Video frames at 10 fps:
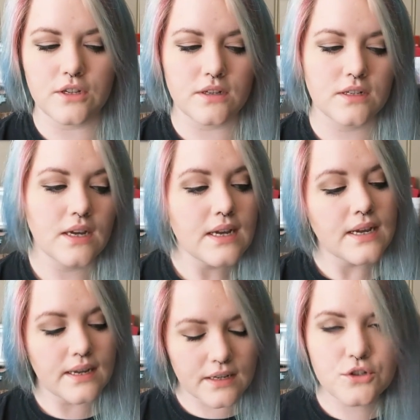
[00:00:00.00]
nerd
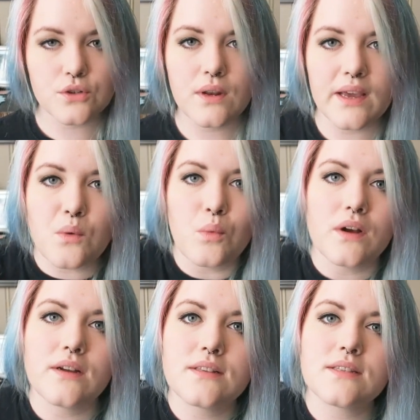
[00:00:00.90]
and I do like
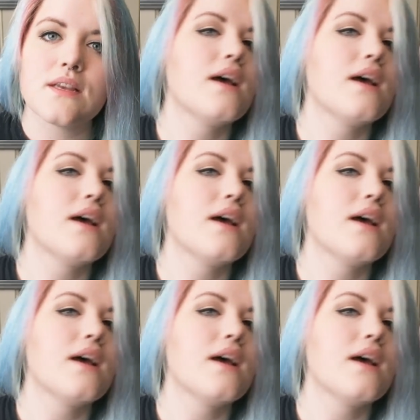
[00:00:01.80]
words.